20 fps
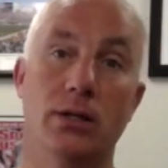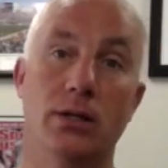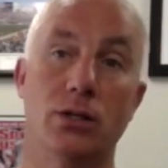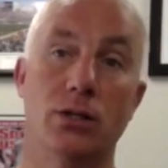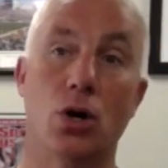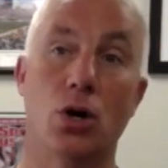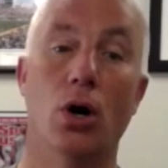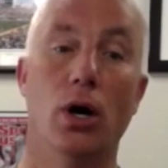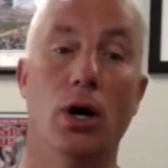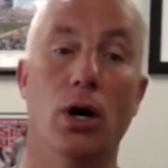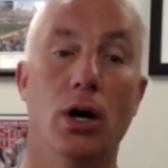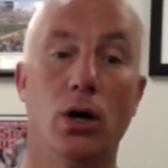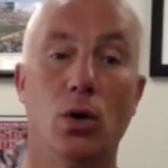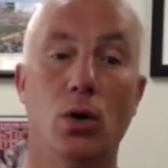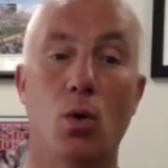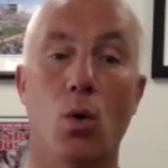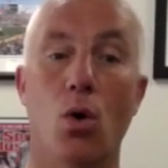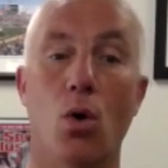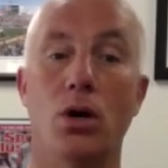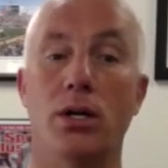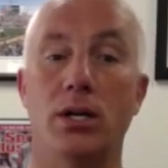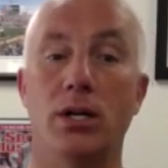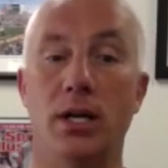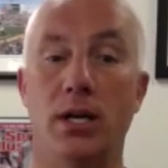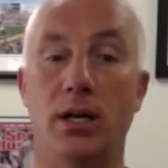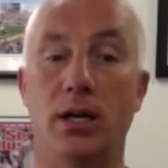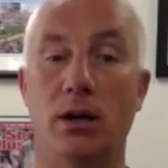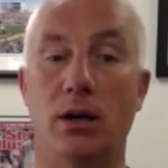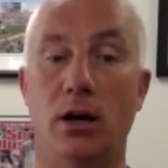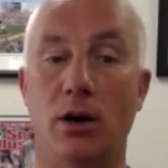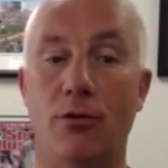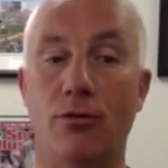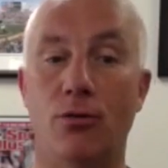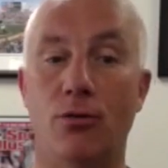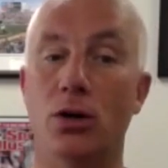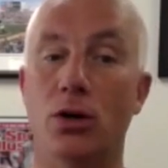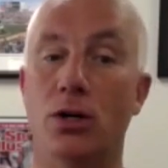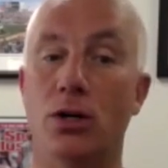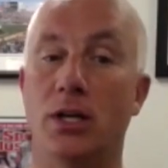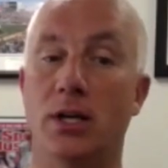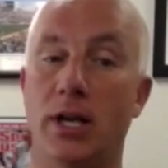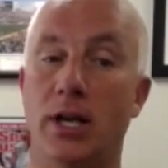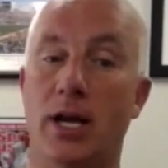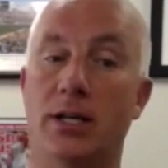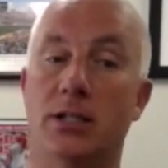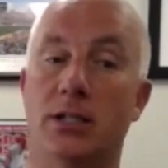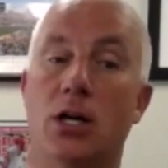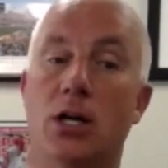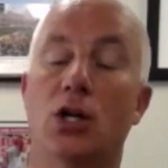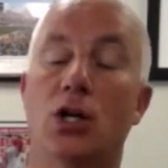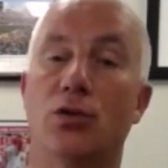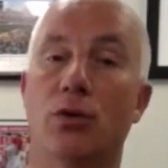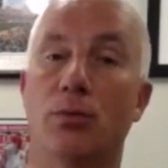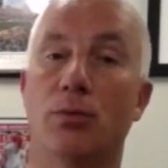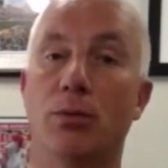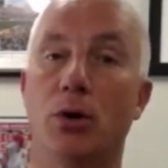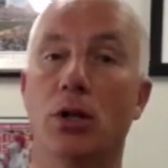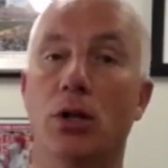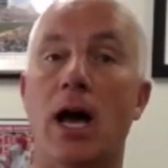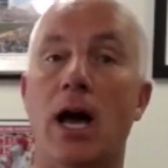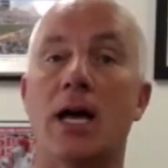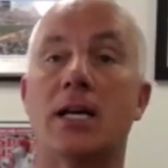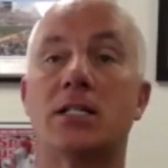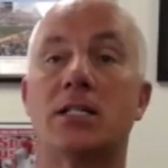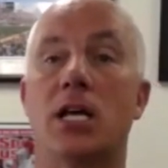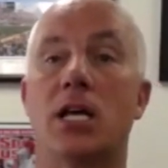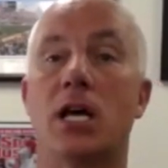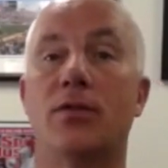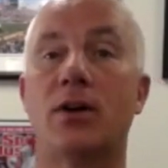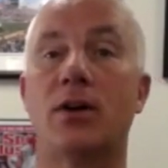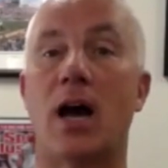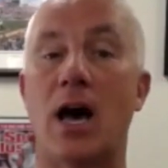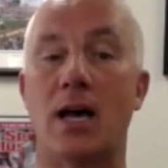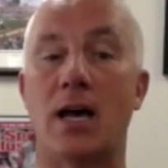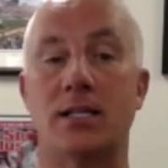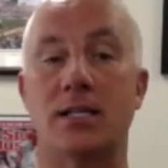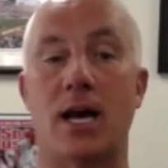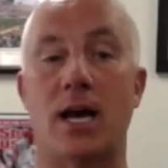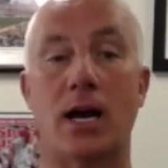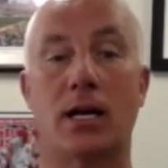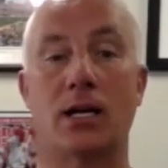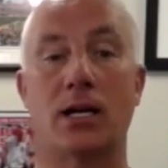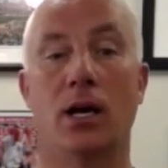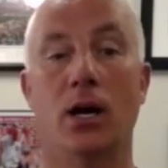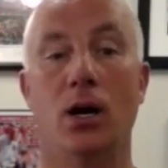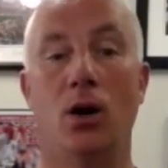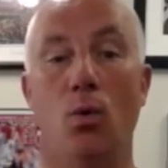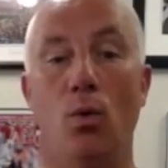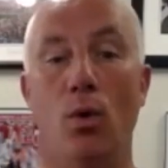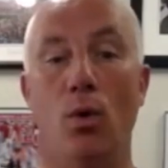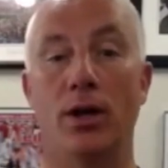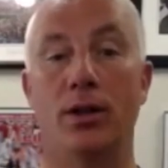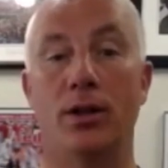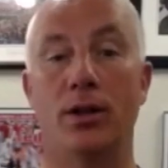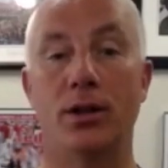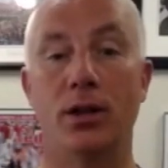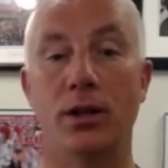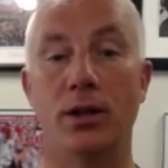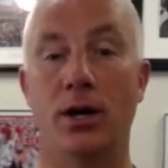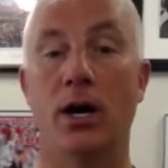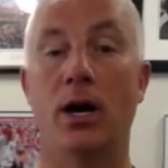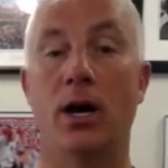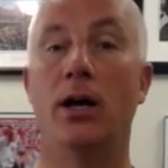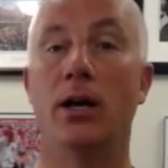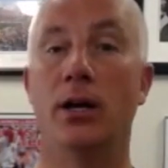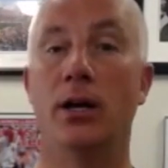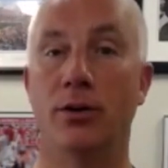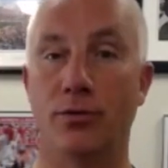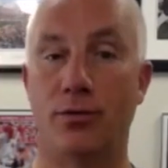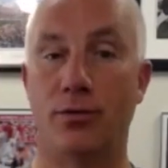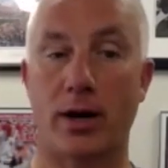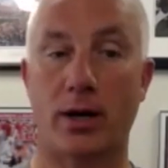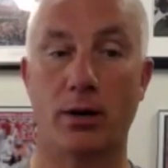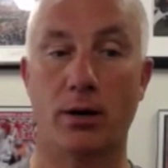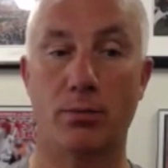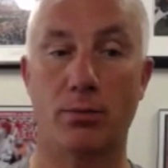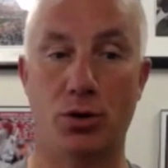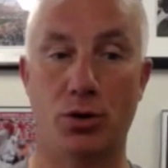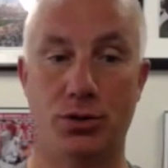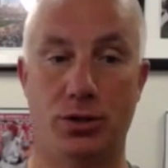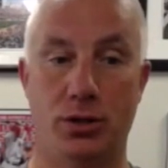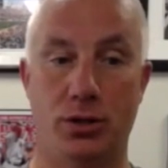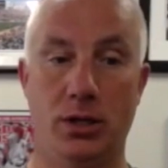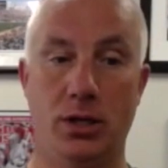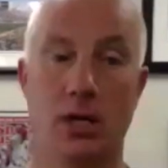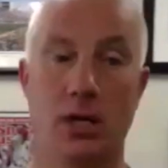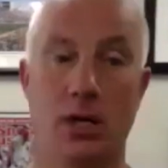So quarantine of 14 days starts from your last day of contact with the infected person.